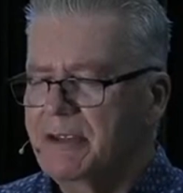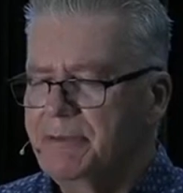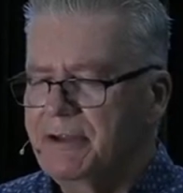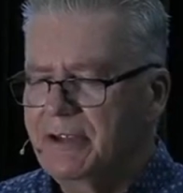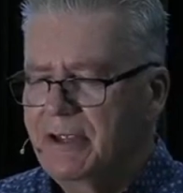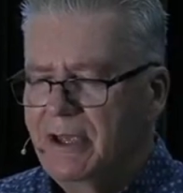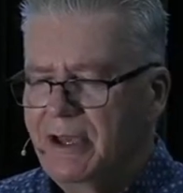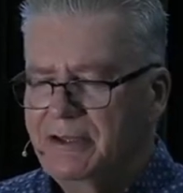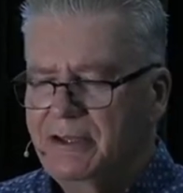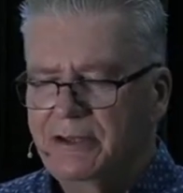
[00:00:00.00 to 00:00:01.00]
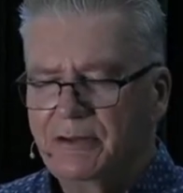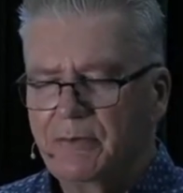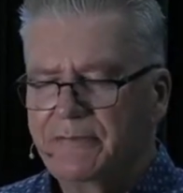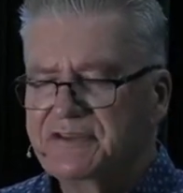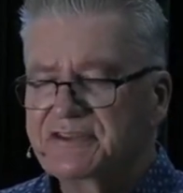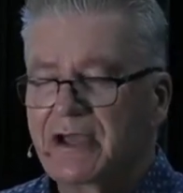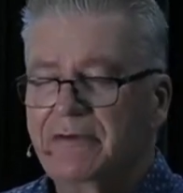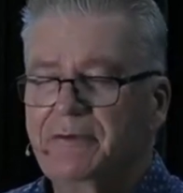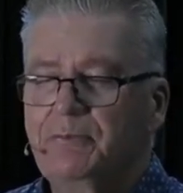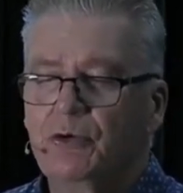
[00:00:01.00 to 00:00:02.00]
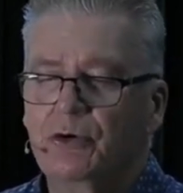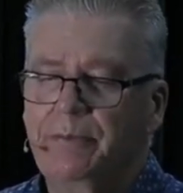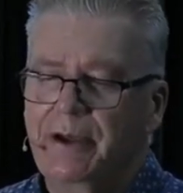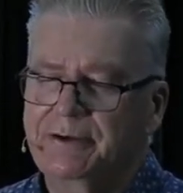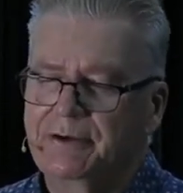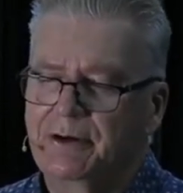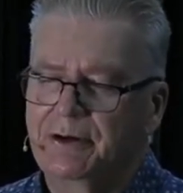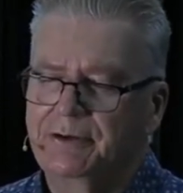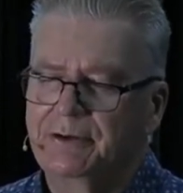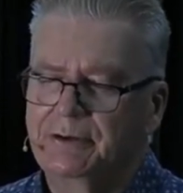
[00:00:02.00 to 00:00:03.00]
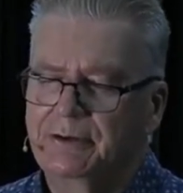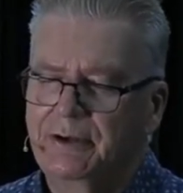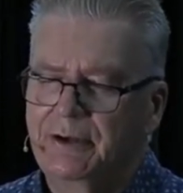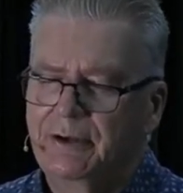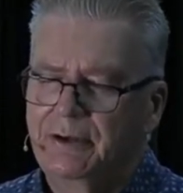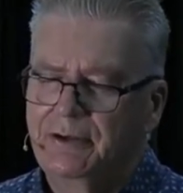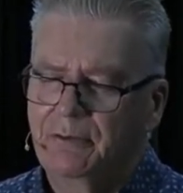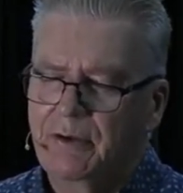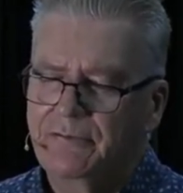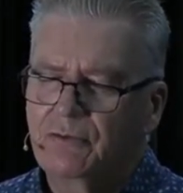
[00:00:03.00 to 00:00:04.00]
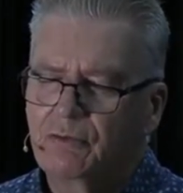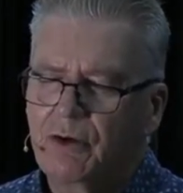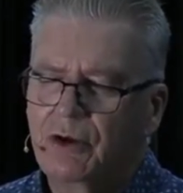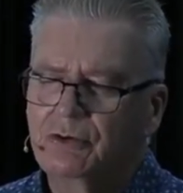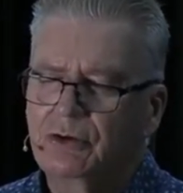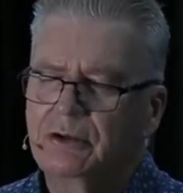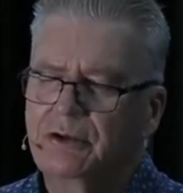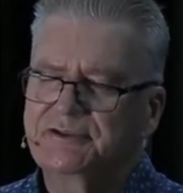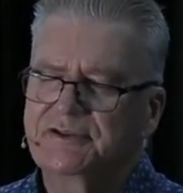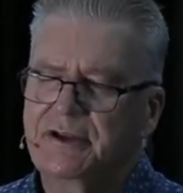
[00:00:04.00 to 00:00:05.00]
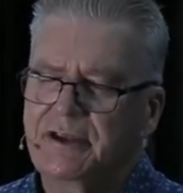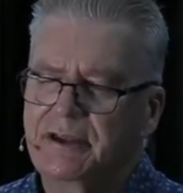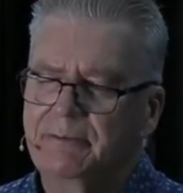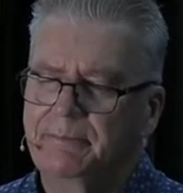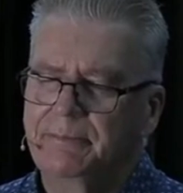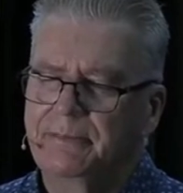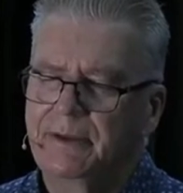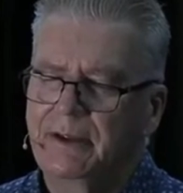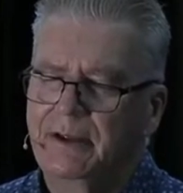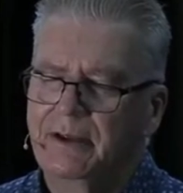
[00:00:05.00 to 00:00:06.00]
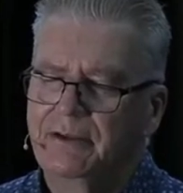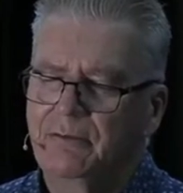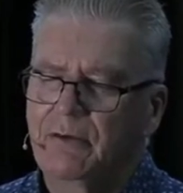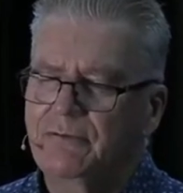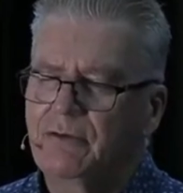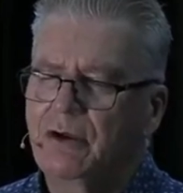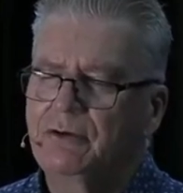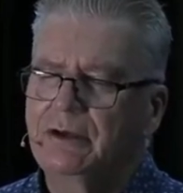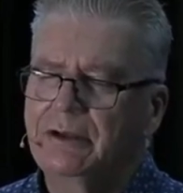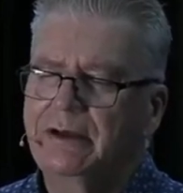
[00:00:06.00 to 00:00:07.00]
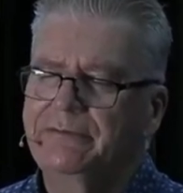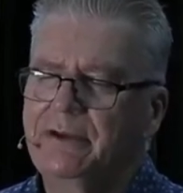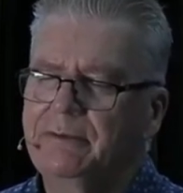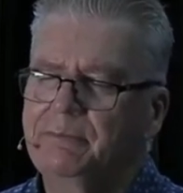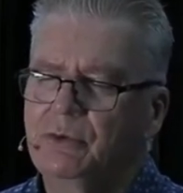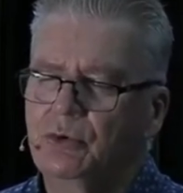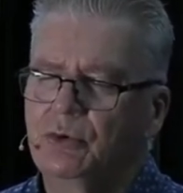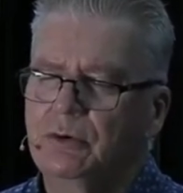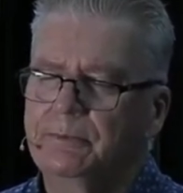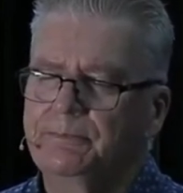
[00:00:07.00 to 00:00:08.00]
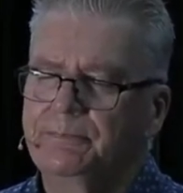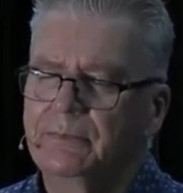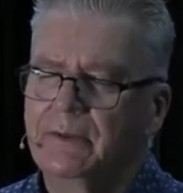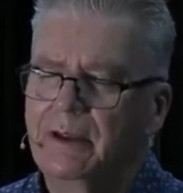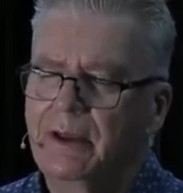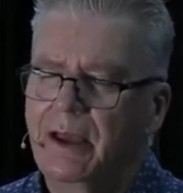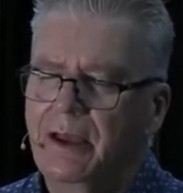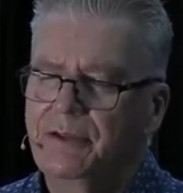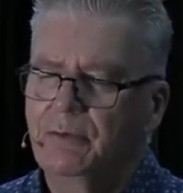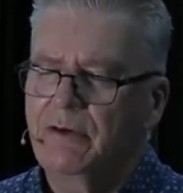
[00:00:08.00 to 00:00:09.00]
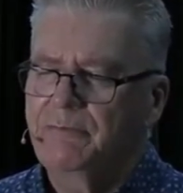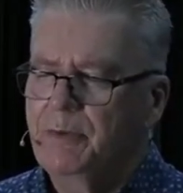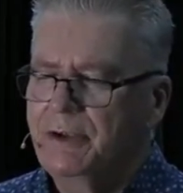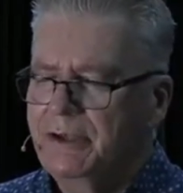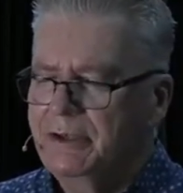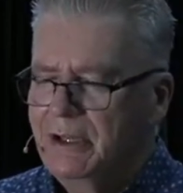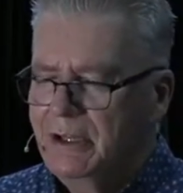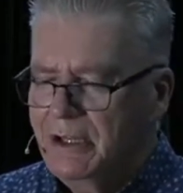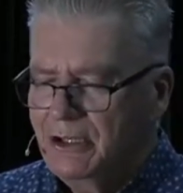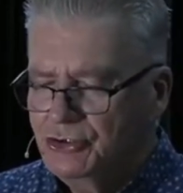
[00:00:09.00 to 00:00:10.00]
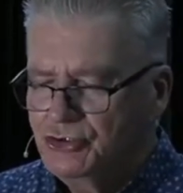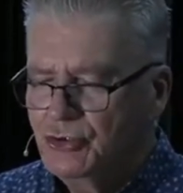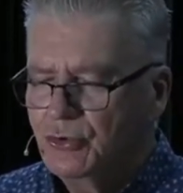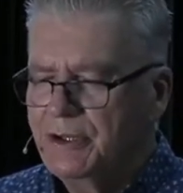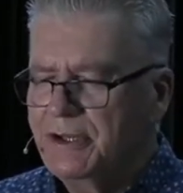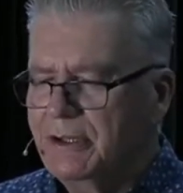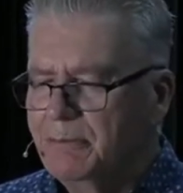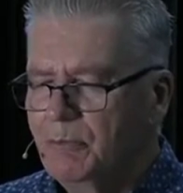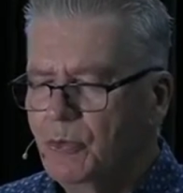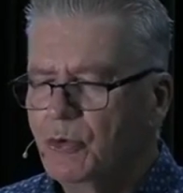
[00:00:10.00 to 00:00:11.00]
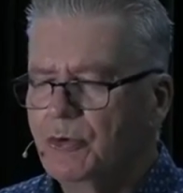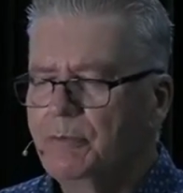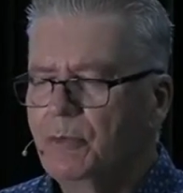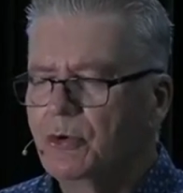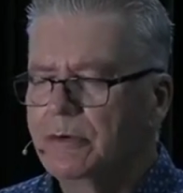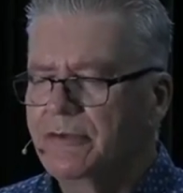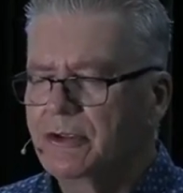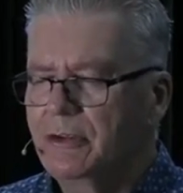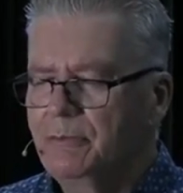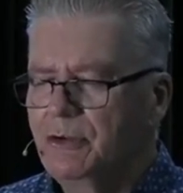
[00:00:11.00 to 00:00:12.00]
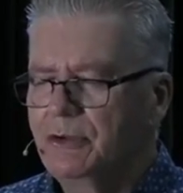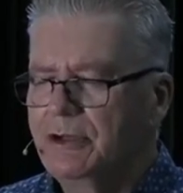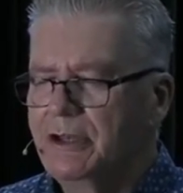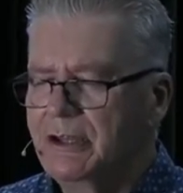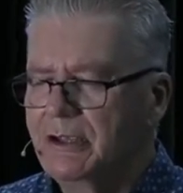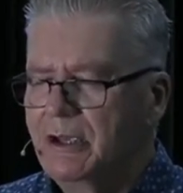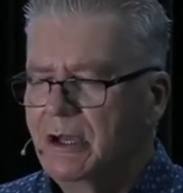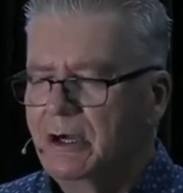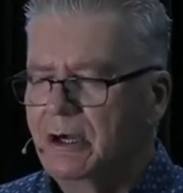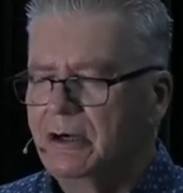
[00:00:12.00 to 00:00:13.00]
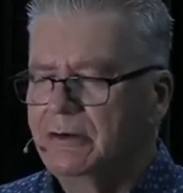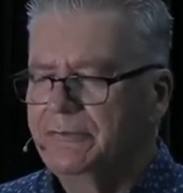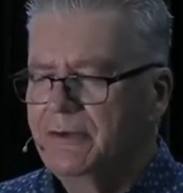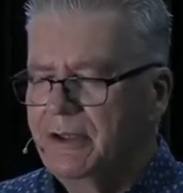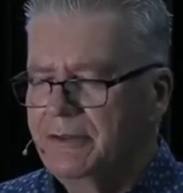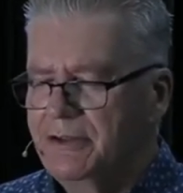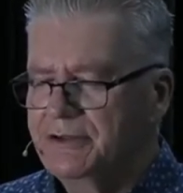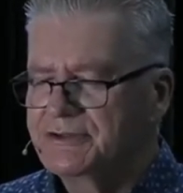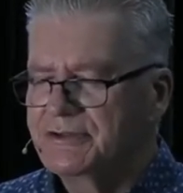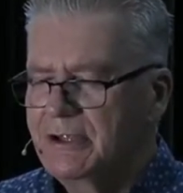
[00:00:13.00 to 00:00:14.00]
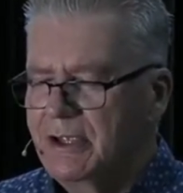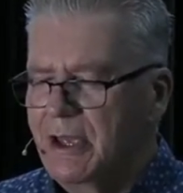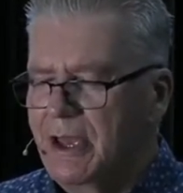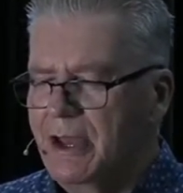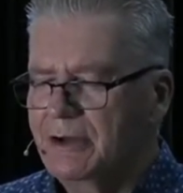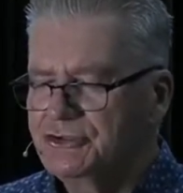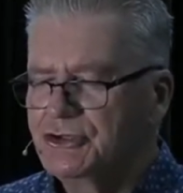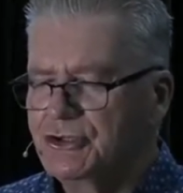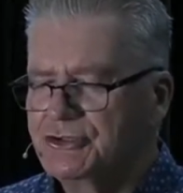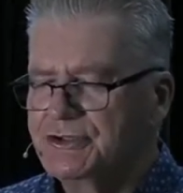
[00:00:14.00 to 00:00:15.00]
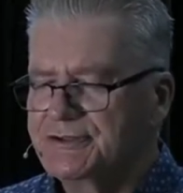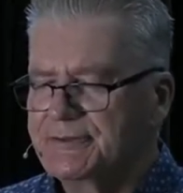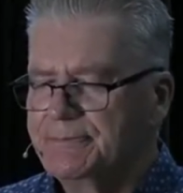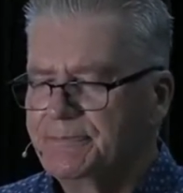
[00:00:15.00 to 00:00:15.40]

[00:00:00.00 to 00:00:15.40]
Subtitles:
be a year that we've discovered more about God, that we've grown closer to Him, that we've grown to love Him more, and that we've been enjoying more and more of the community of this, our churches.